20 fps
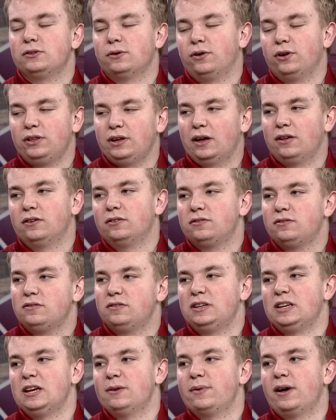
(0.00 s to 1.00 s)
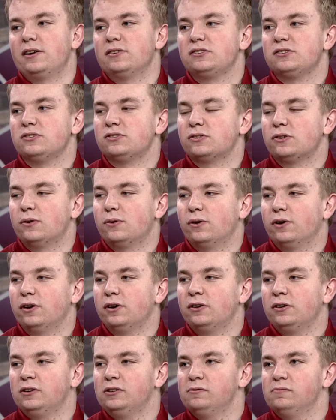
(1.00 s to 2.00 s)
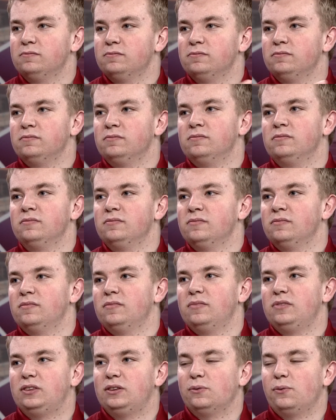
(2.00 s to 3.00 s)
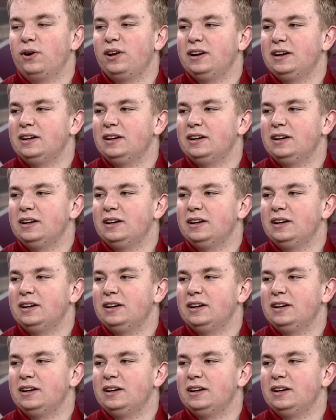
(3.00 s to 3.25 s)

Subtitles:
or the other team has to score the winning